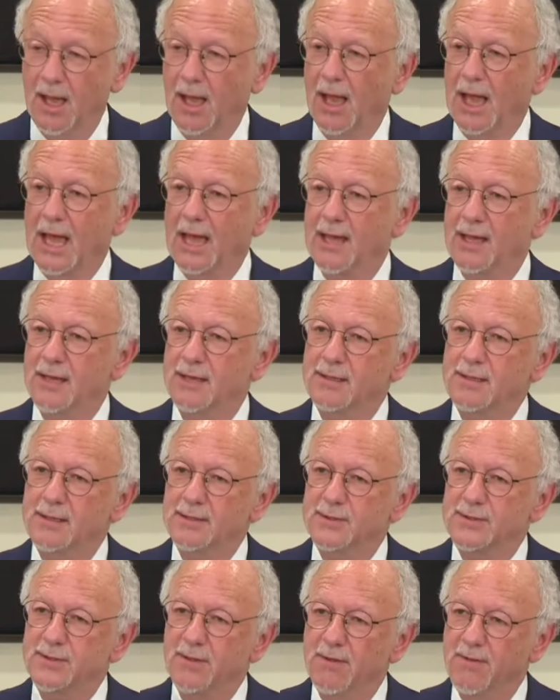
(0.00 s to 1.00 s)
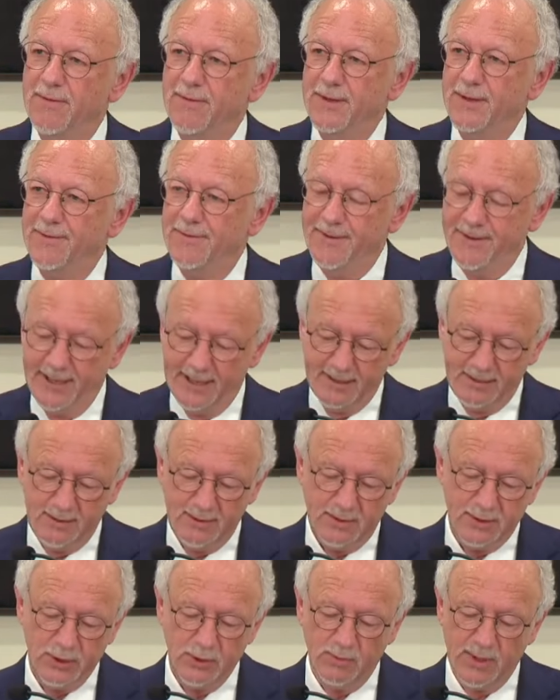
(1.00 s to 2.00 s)
As the then
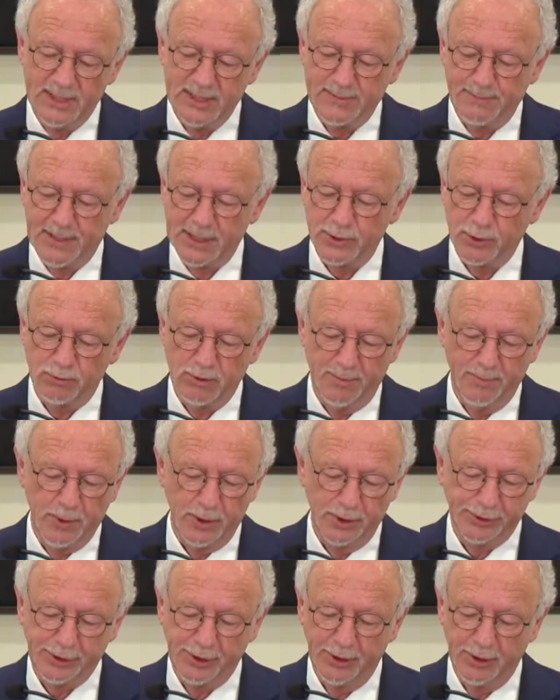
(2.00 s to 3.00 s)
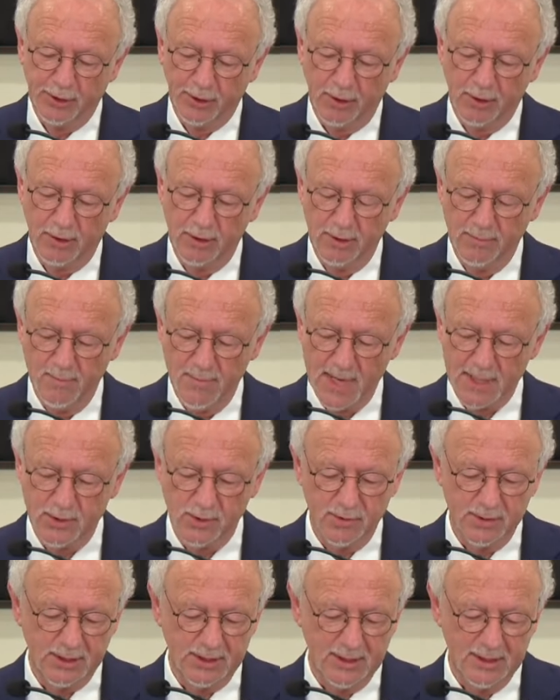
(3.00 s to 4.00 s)
UN Special Rapporteur on
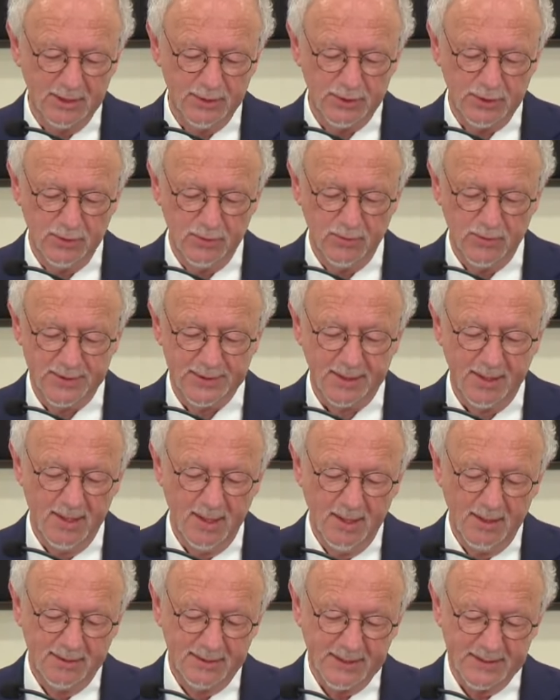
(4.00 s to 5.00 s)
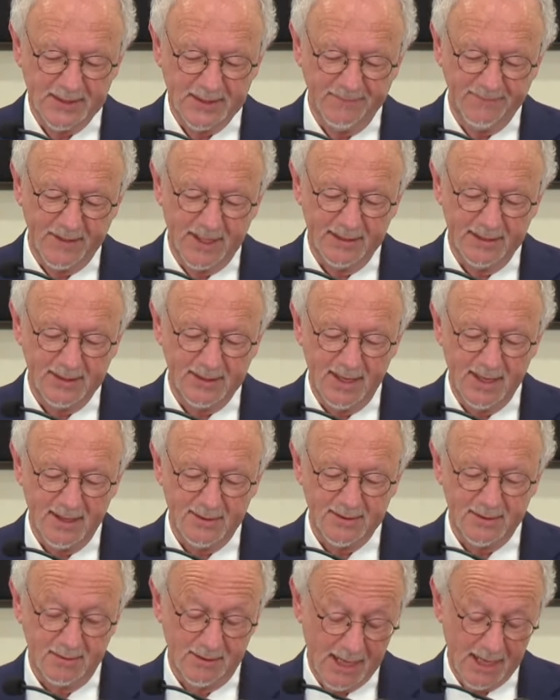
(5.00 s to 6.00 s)
Minority Issues testified
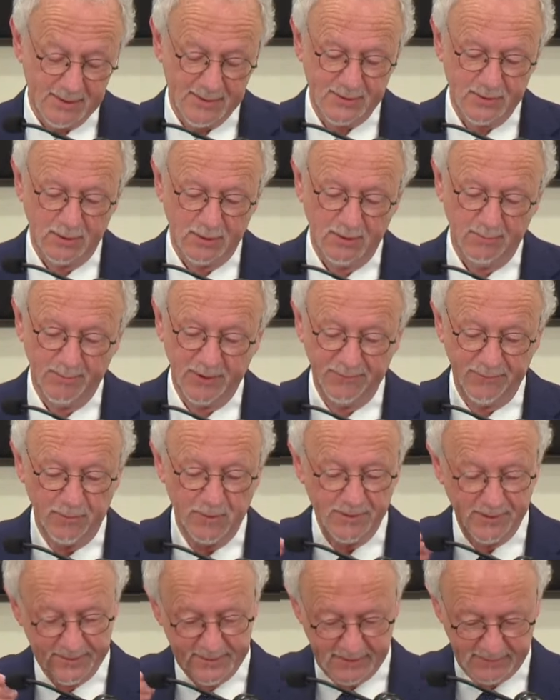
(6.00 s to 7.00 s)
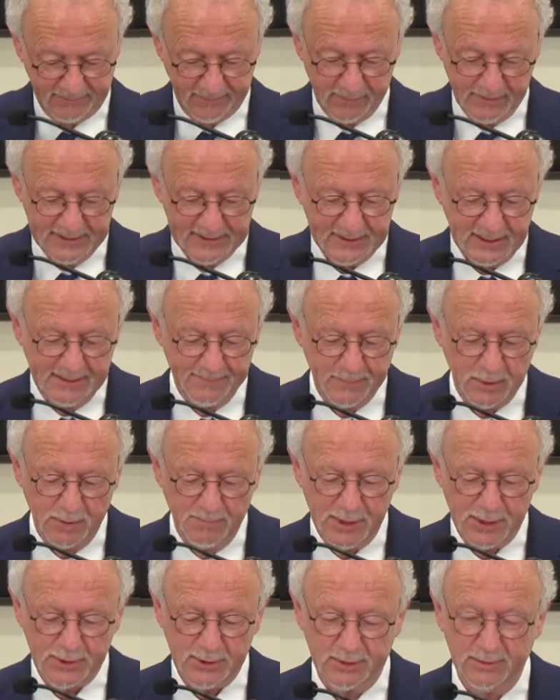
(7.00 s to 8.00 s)
last year before this very same
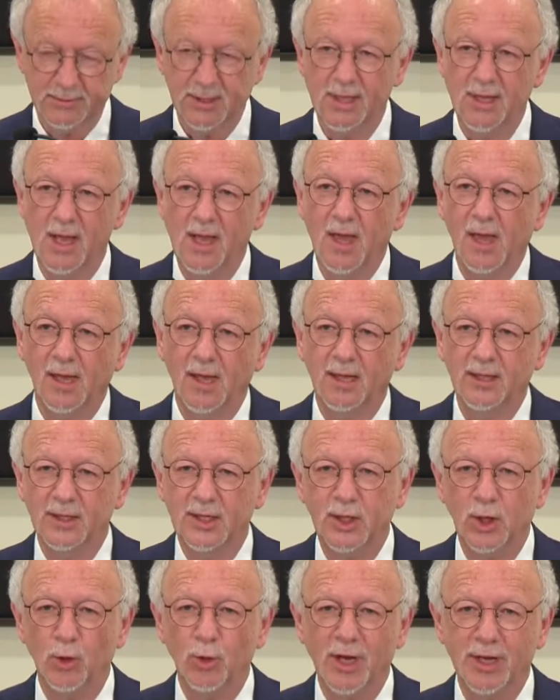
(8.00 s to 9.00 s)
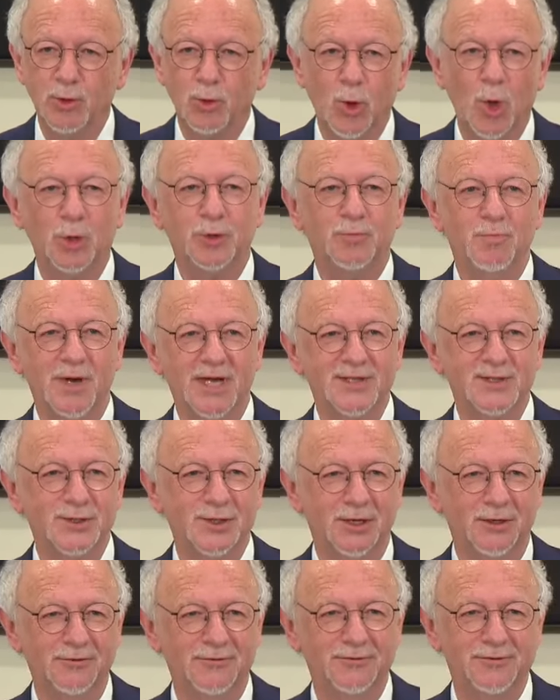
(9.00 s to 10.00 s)
commission, and here I quote
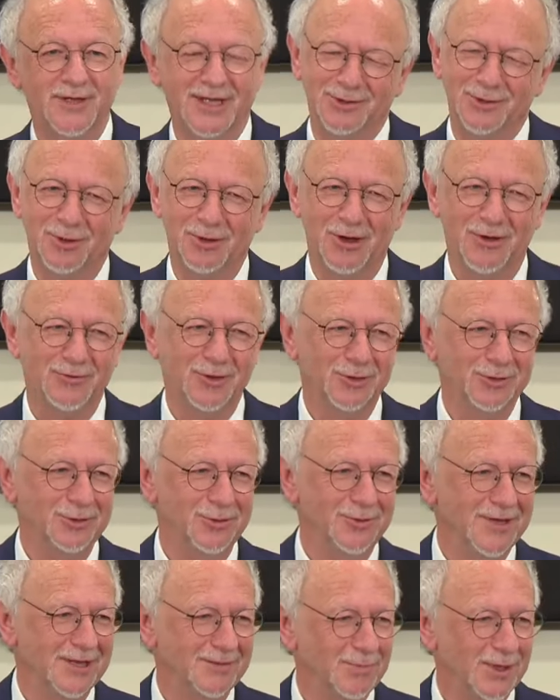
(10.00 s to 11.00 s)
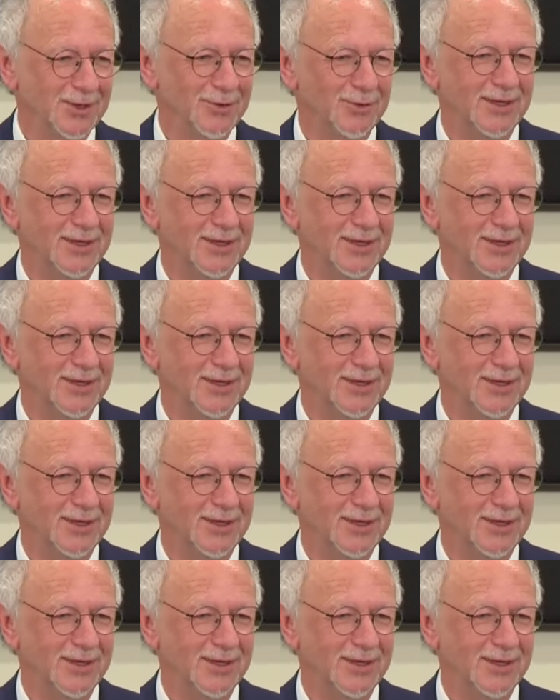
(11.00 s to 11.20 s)
myself, I don't often do that, by the way,